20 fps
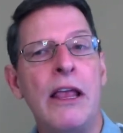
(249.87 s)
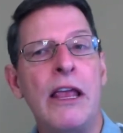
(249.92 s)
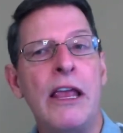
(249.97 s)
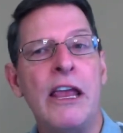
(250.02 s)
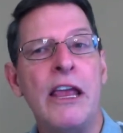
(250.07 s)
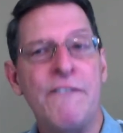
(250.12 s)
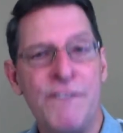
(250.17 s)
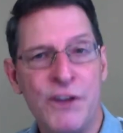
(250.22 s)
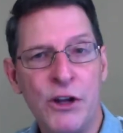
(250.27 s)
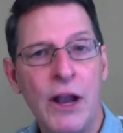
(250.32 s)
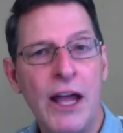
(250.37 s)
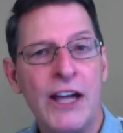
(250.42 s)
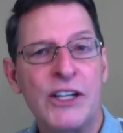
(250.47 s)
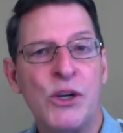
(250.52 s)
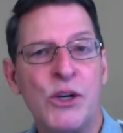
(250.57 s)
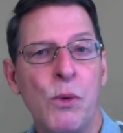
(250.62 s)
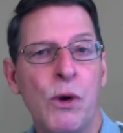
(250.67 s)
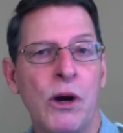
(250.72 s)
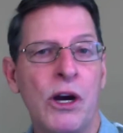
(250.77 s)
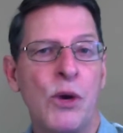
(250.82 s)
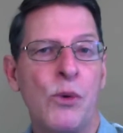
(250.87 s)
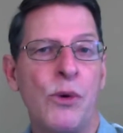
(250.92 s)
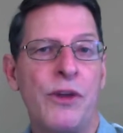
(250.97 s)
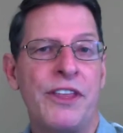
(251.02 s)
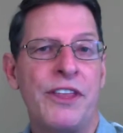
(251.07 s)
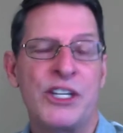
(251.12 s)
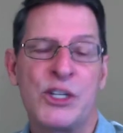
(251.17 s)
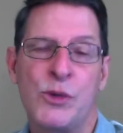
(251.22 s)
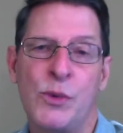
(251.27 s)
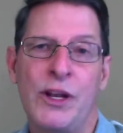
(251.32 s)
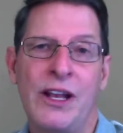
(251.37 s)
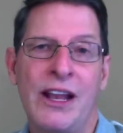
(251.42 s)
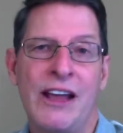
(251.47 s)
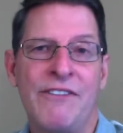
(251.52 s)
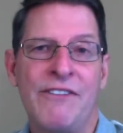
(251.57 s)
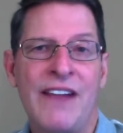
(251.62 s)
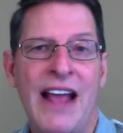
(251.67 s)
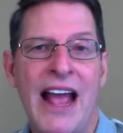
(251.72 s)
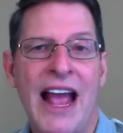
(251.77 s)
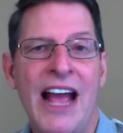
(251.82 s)
if you'd like to work with us, we'd
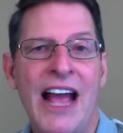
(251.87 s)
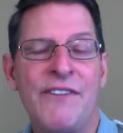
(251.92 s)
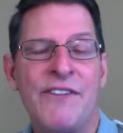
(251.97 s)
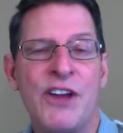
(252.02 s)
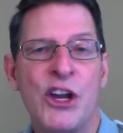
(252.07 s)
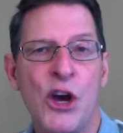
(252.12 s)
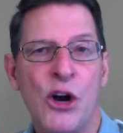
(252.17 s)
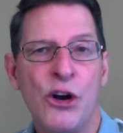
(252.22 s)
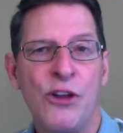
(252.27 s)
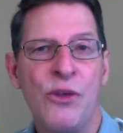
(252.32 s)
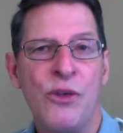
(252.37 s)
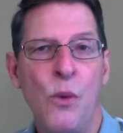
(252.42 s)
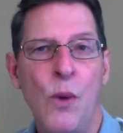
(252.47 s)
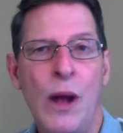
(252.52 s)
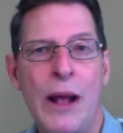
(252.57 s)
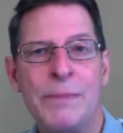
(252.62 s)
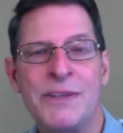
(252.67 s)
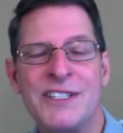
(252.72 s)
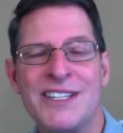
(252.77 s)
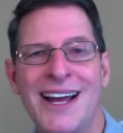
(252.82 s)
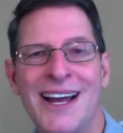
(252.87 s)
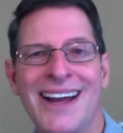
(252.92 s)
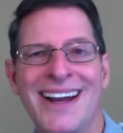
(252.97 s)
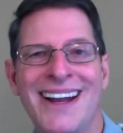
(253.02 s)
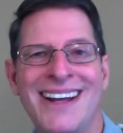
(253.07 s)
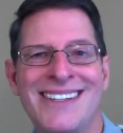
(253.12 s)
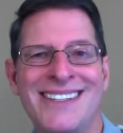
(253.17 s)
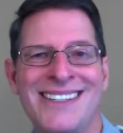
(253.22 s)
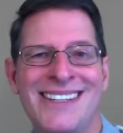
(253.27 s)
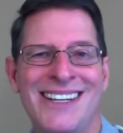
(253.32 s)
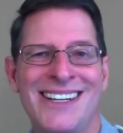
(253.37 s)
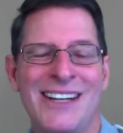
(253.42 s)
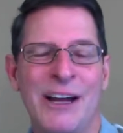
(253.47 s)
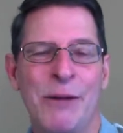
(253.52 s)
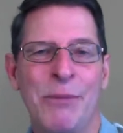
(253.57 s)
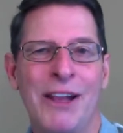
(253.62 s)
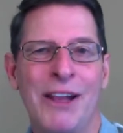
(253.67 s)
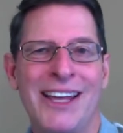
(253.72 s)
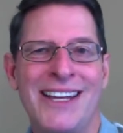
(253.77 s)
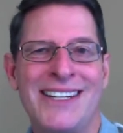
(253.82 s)
love to have you. Go to the website,
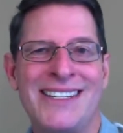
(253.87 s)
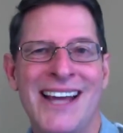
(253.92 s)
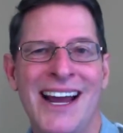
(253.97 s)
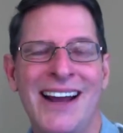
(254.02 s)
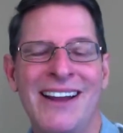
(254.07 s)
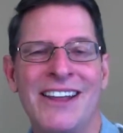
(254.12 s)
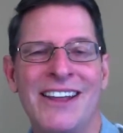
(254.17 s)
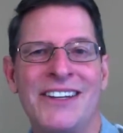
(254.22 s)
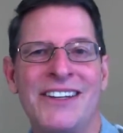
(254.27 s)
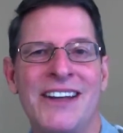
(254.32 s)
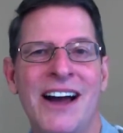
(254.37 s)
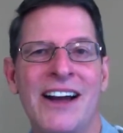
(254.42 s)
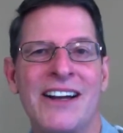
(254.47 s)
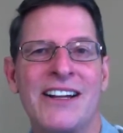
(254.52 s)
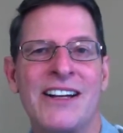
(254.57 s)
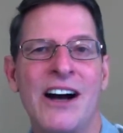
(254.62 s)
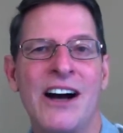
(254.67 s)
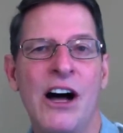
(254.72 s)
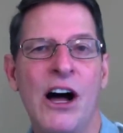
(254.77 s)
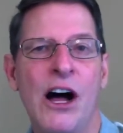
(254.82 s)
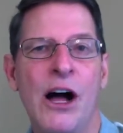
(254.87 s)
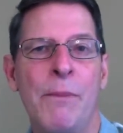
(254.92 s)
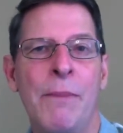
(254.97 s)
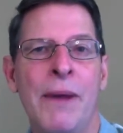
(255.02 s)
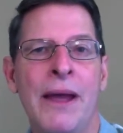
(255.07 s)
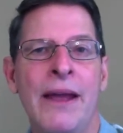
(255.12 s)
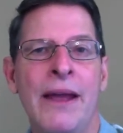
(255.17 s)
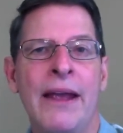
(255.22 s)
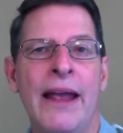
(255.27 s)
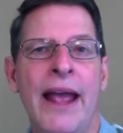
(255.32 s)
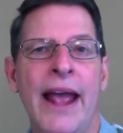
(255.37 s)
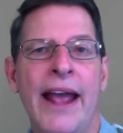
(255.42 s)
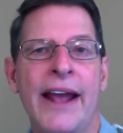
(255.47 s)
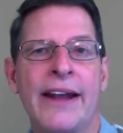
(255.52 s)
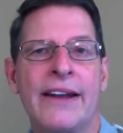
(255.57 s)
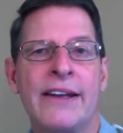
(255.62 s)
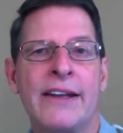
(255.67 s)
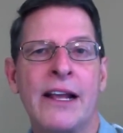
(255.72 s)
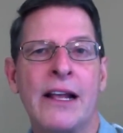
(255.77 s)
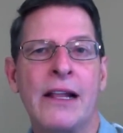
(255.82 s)
staatalent.com,
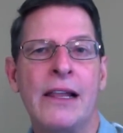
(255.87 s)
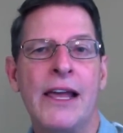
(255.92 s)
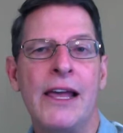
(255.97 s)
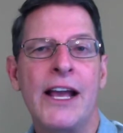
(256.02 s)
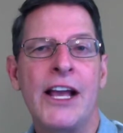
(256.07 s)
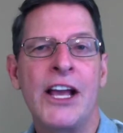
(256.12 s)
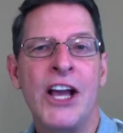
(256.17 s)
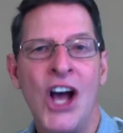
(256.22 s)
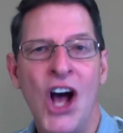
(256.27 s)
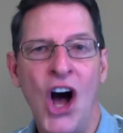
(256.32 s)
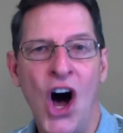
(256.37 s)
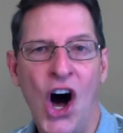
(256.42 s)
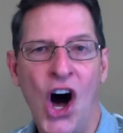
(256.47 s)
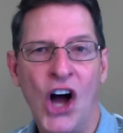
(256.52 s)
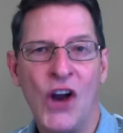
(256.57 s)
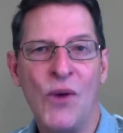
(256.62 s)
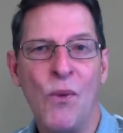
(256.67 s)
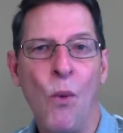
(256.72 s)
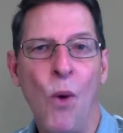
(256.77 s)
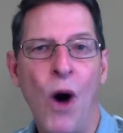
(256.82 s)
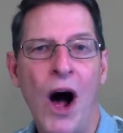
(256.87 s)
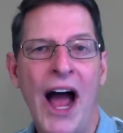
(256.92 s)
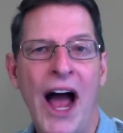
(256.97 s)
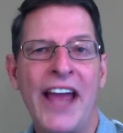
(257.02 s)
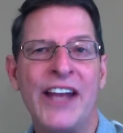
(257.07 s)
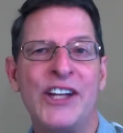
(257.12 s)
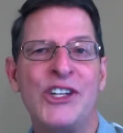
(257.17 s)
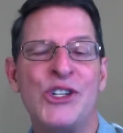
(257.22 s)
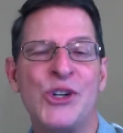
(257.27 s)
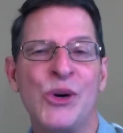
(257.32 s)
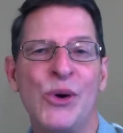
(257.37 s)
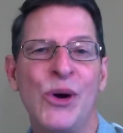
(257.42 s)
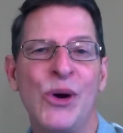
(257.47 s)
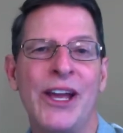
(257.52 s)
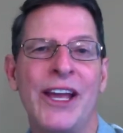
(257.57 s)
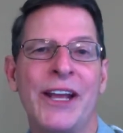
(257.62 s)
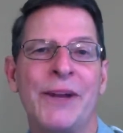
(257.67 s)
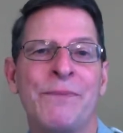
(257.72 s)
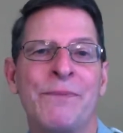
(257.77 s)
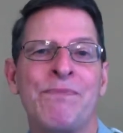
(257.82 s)
and click on Why
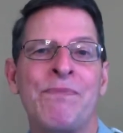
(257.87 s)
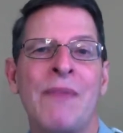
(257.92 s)
Join.